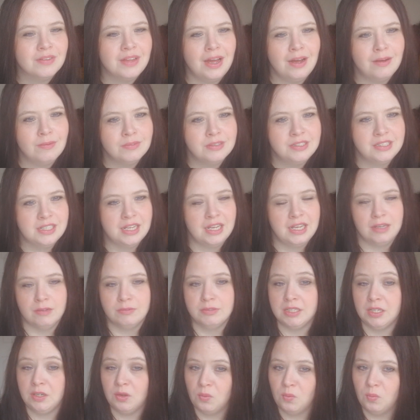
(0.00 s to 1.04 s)
That was it. He
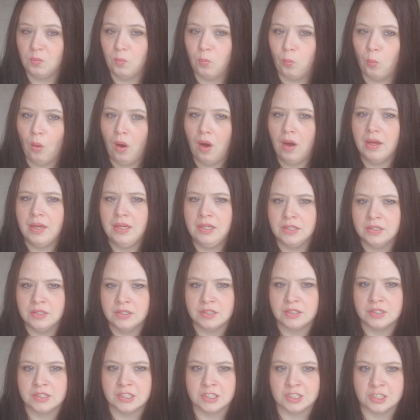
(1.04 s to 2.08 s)
was in a white
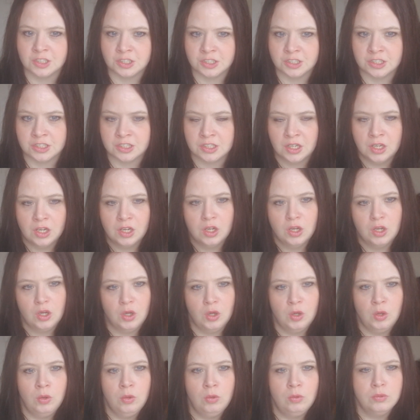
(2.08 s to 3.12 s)

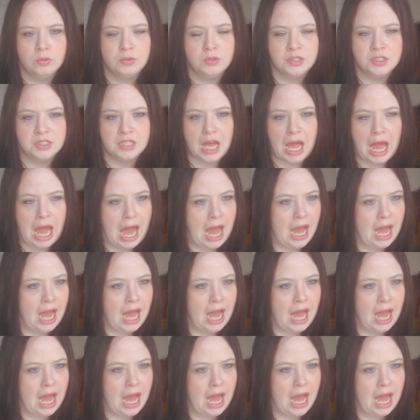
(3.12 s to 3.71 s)
suit,